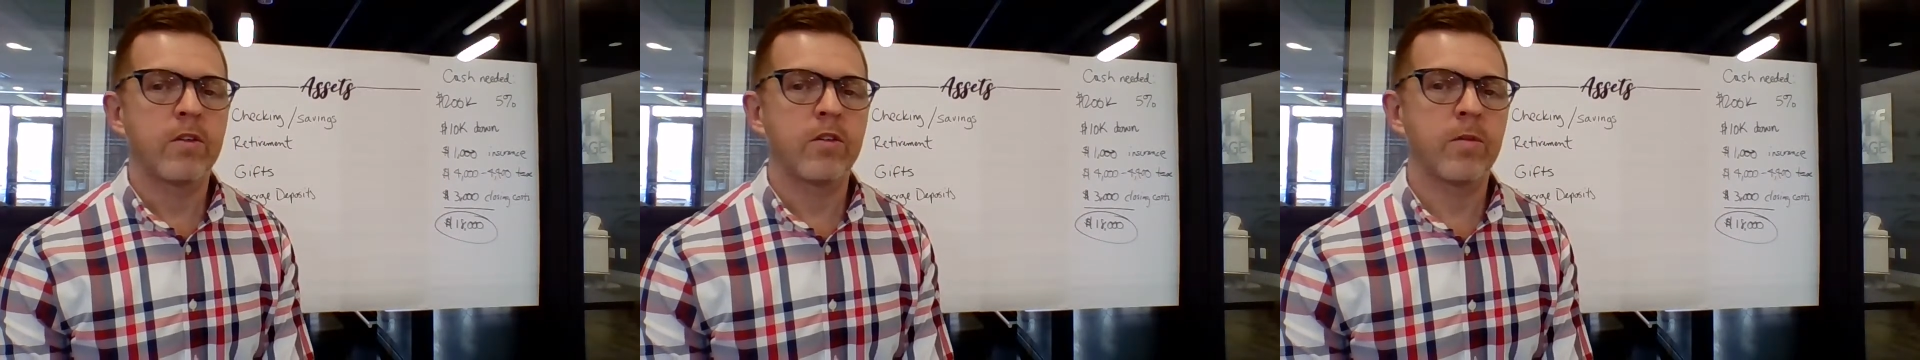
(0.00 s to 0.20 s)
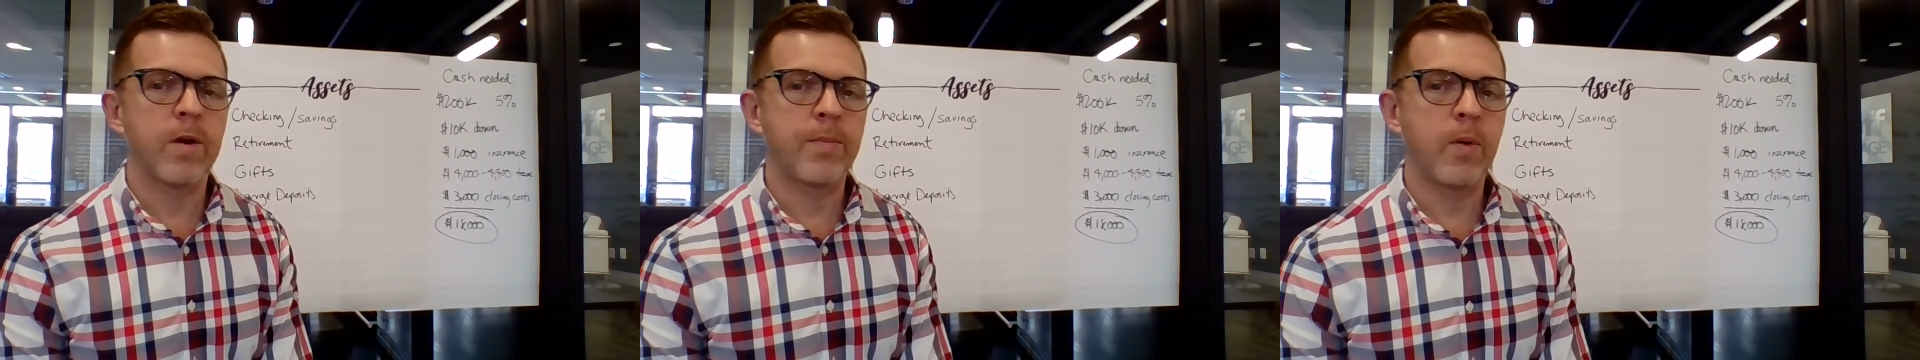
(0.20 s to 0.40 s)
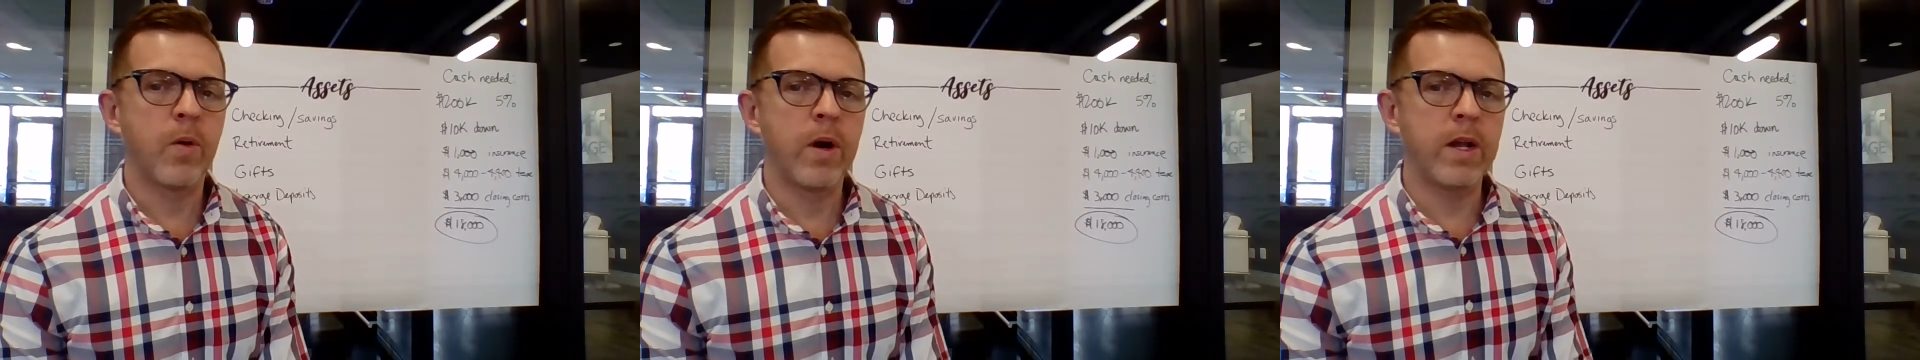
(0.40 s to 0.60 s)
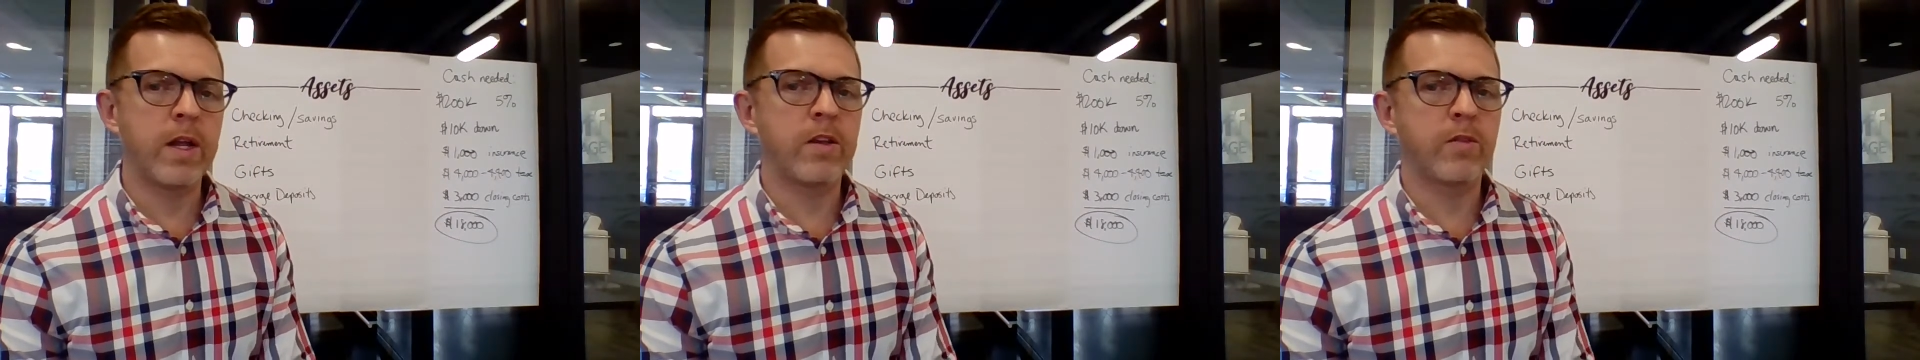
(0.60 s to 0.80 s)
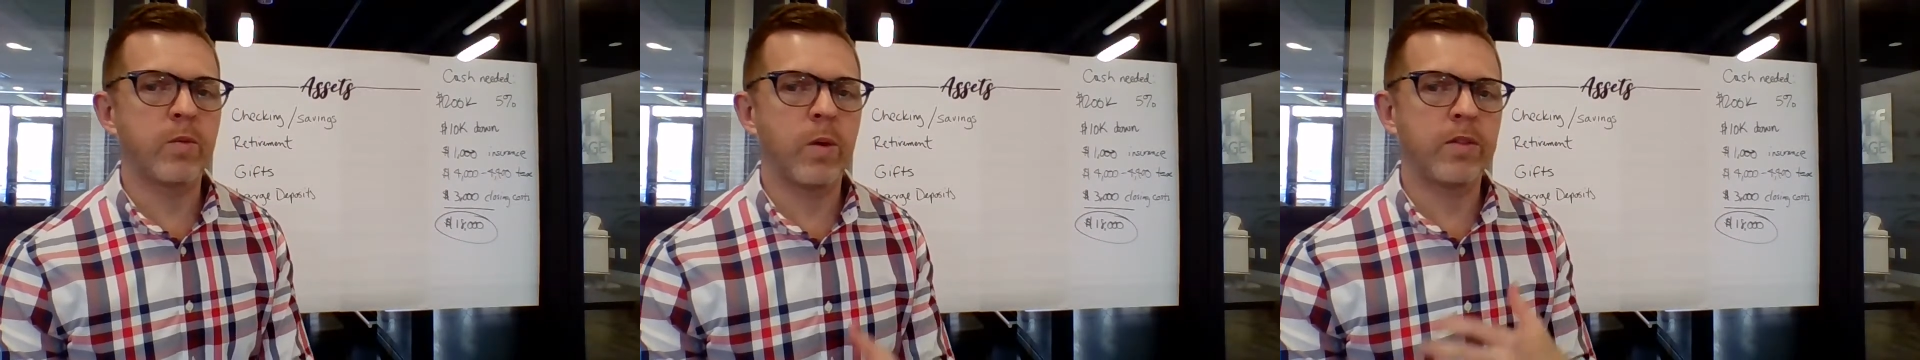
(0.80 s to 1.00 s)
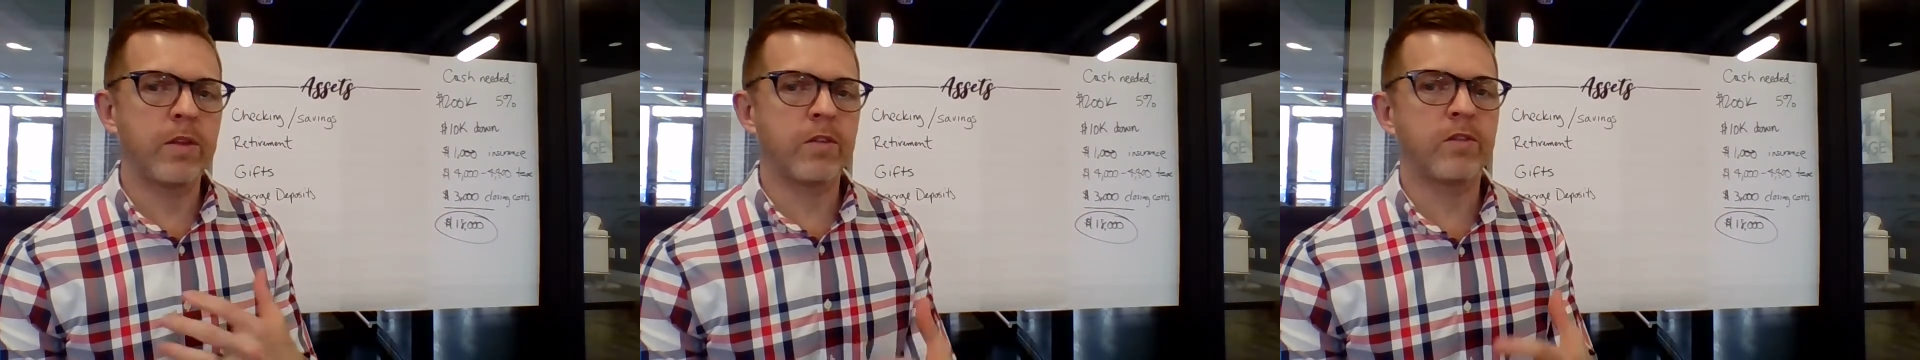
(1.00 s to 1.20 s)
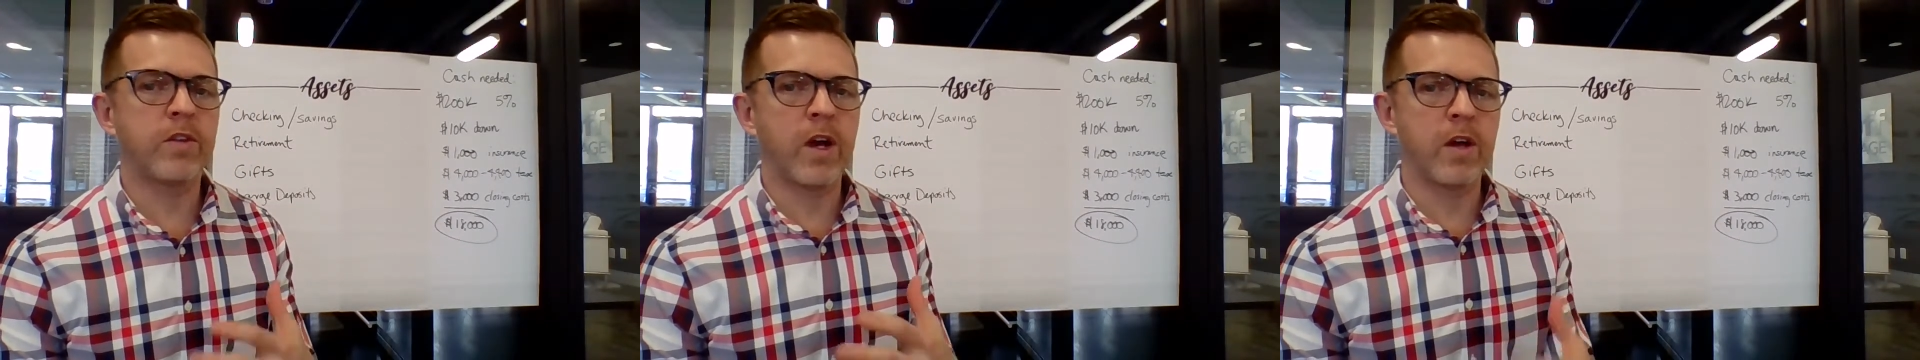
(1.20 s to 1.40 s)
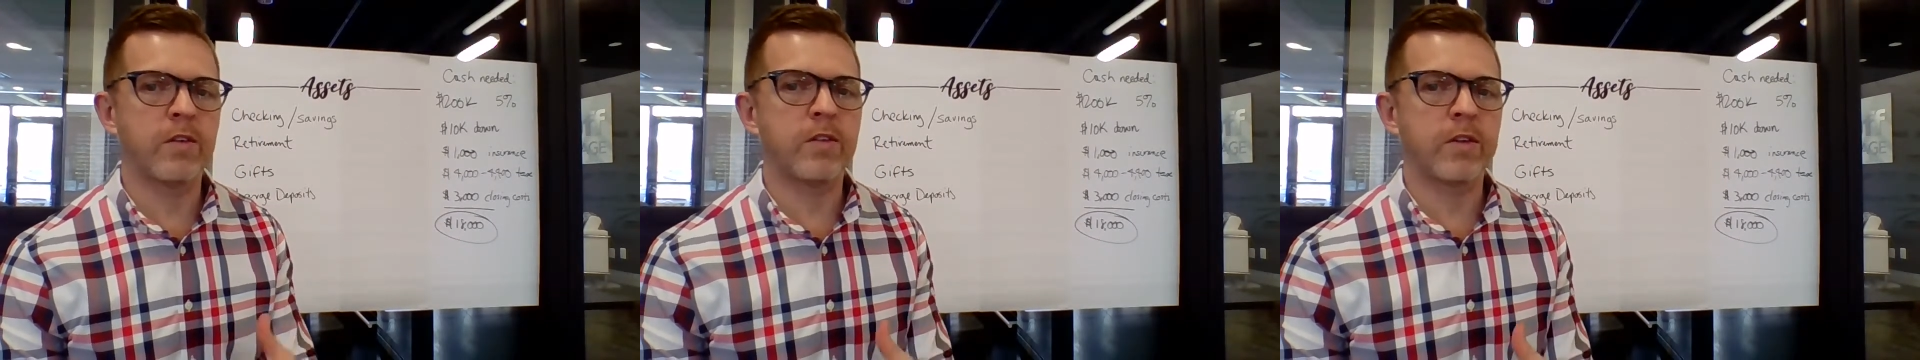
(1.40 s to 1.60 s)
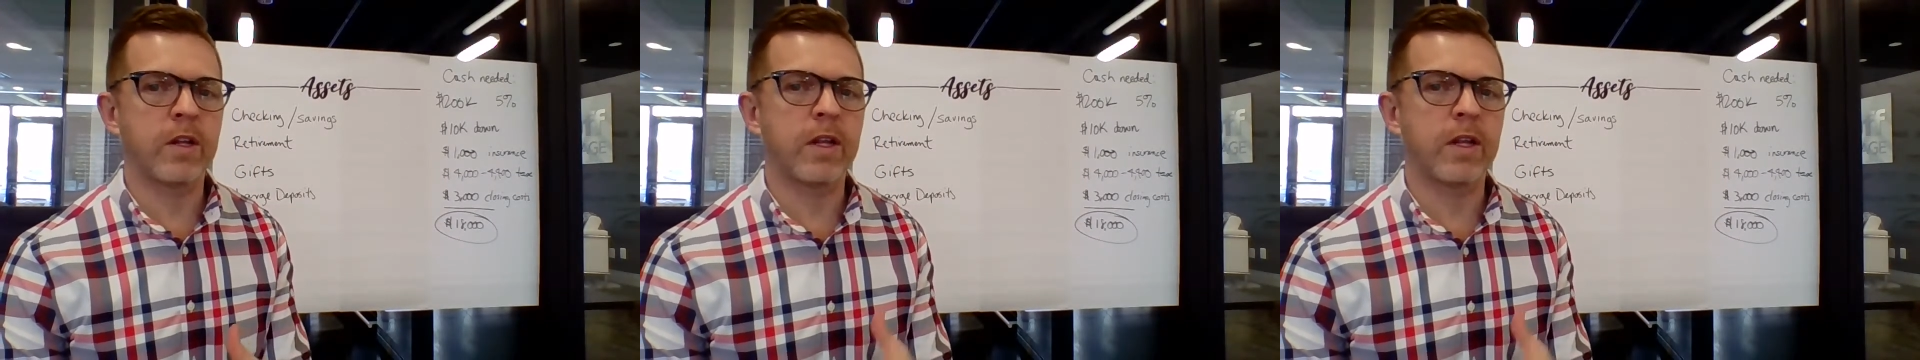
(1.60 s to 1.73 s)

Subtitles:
So my point is, what this does is it